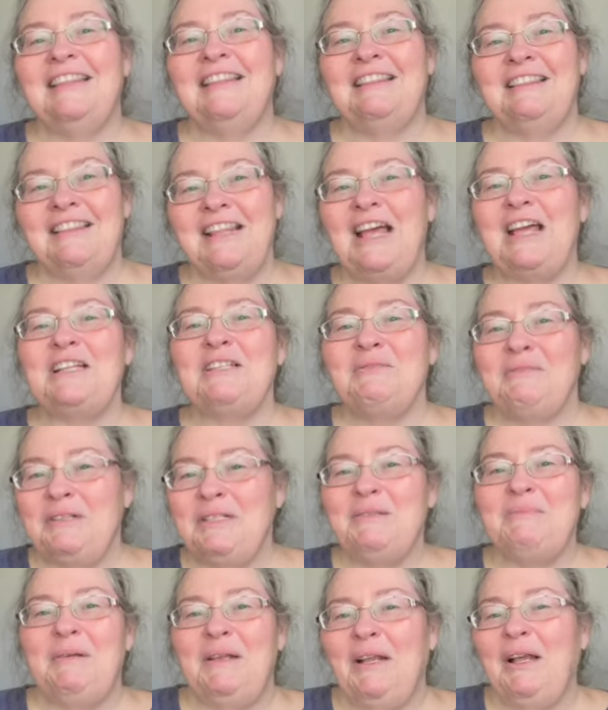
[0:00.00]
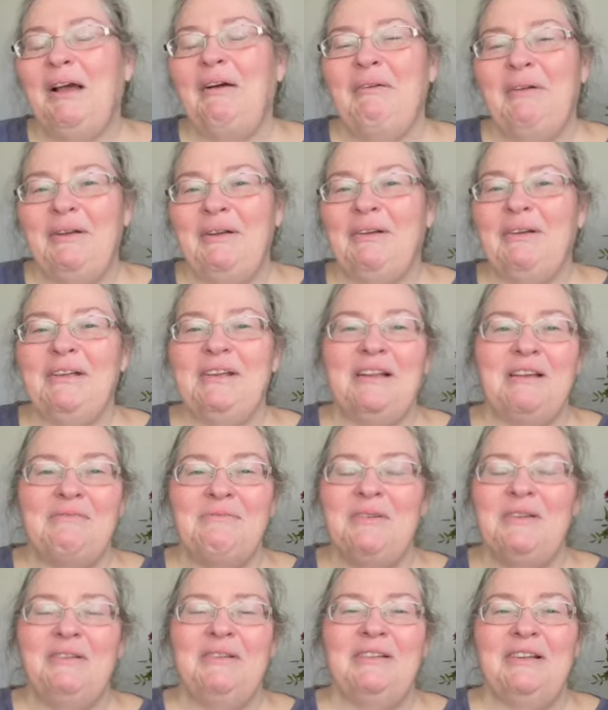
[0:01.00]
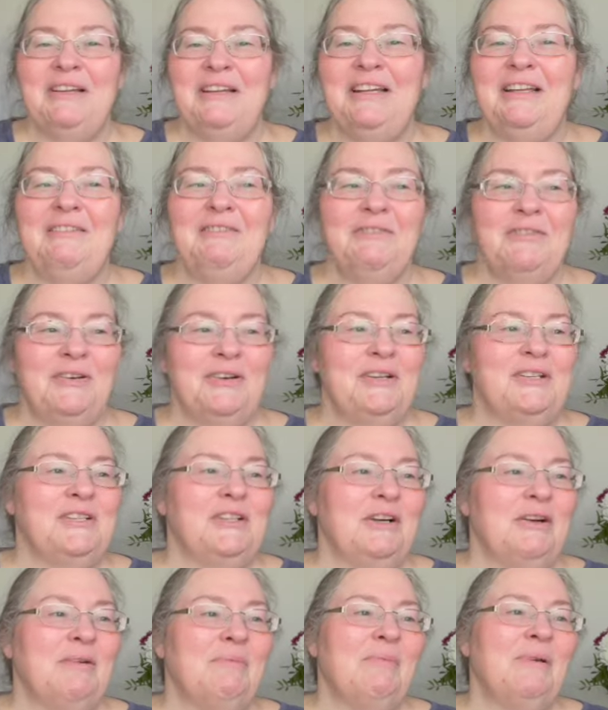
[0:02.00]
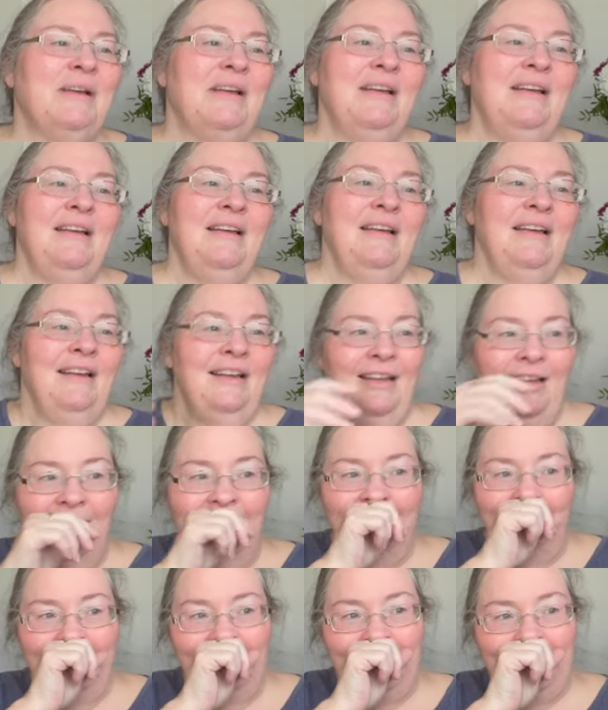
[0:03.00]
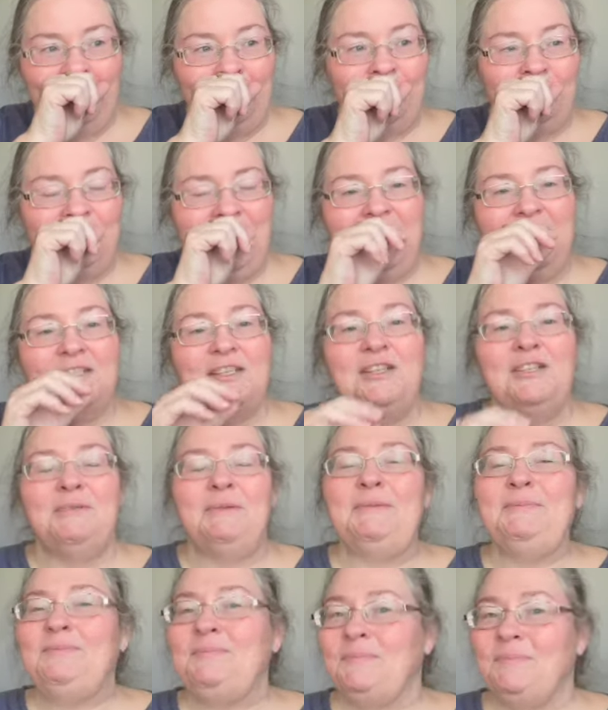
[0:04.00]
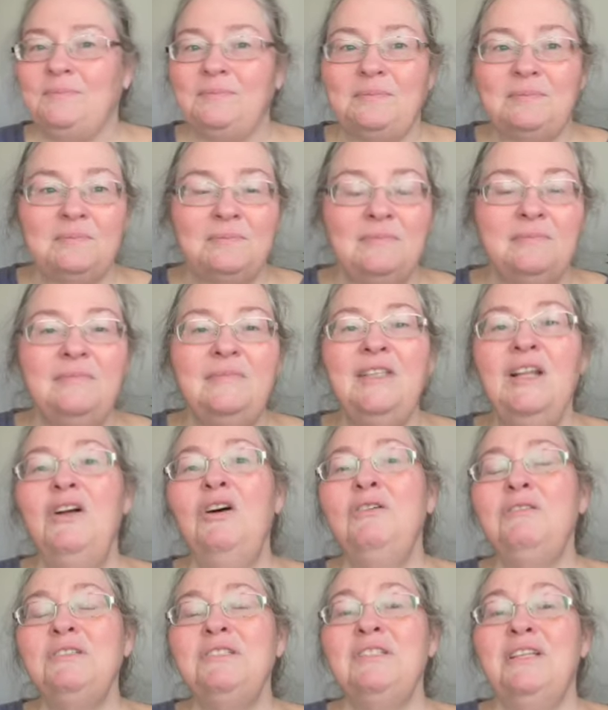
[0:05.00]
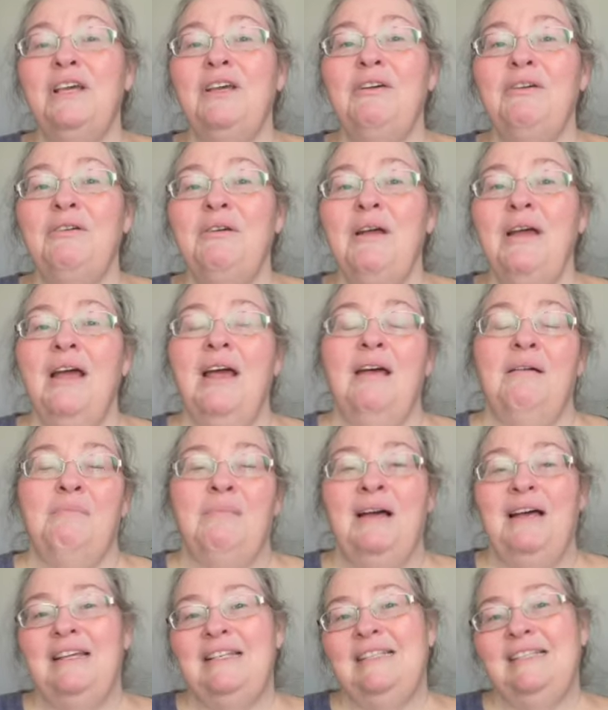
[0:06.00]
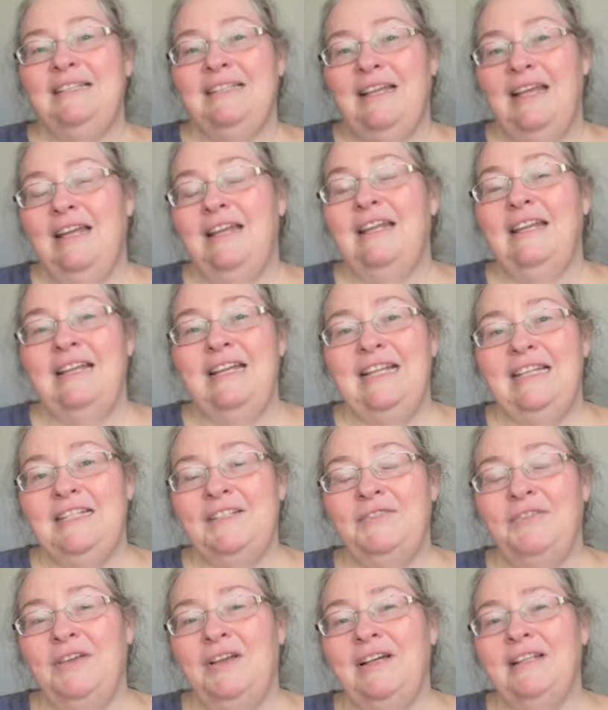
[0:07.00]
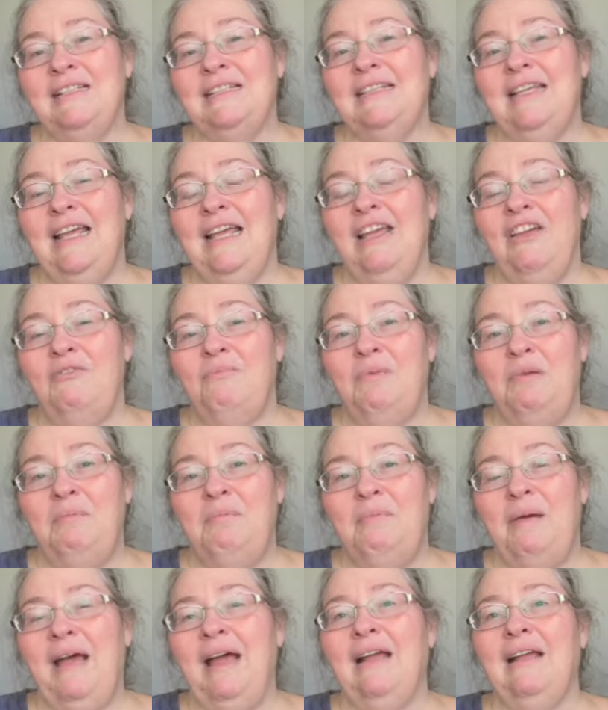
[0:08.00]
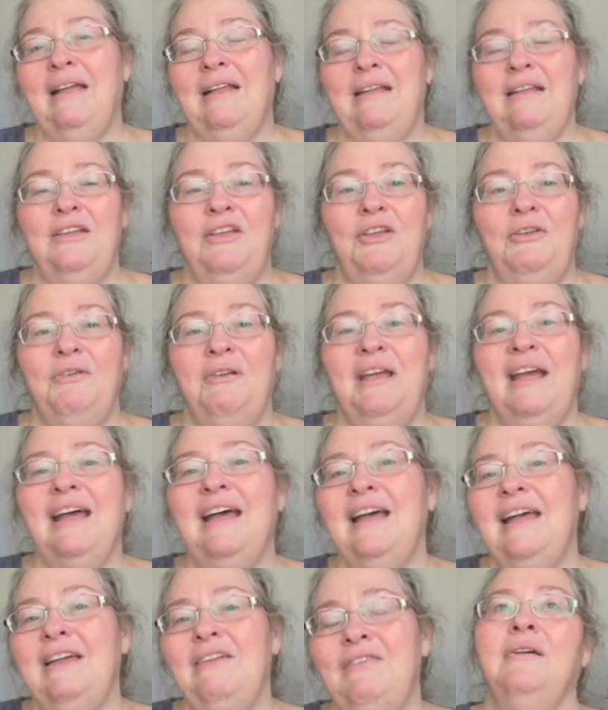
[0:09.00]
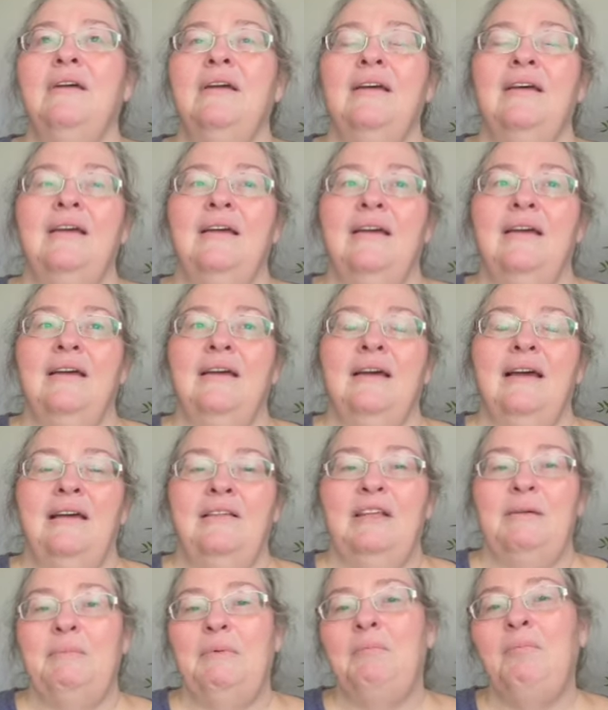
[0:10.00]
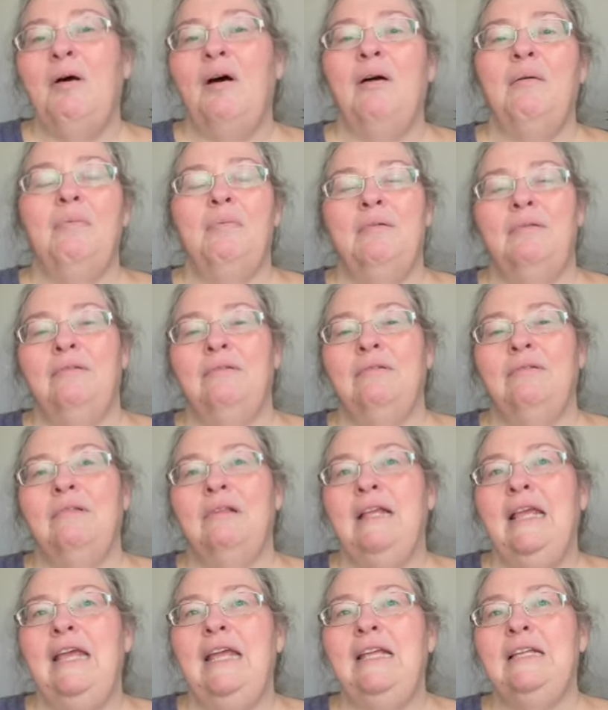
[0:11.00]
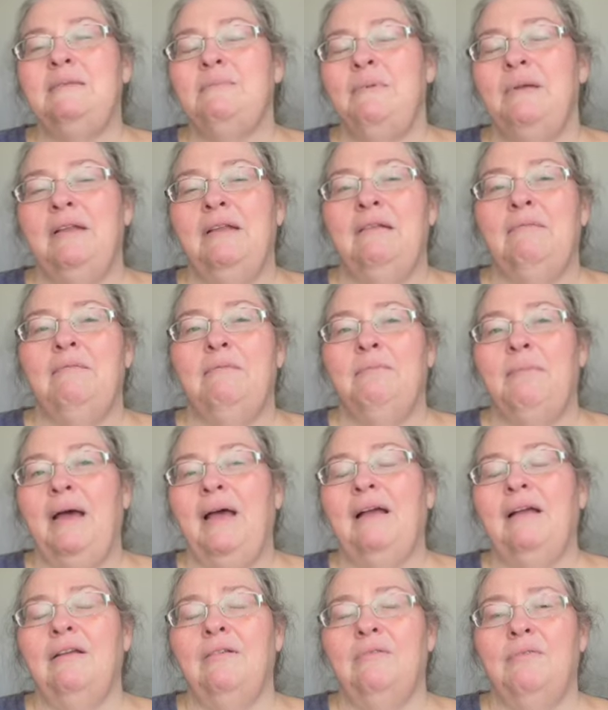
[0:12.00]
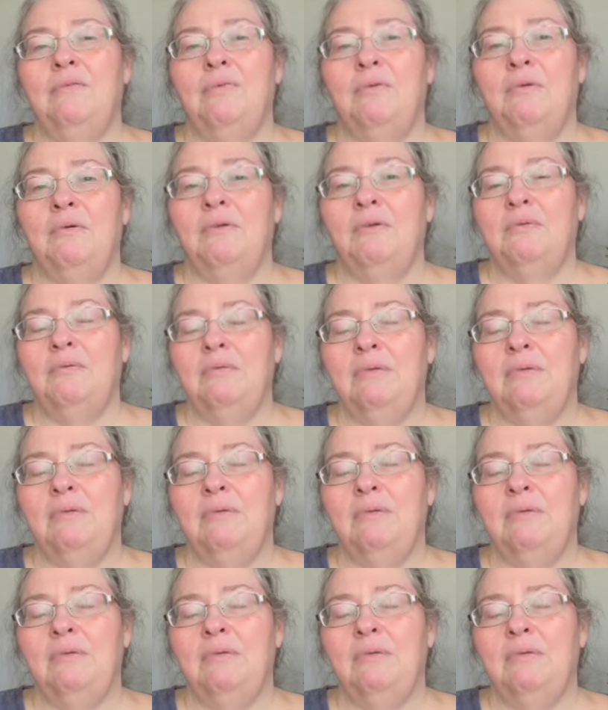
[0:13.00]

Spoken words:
that's what's been going on. I've been looking for a job. Excuse me. Also, my son and his fiance have been back in the UK. They've been he's been back and forth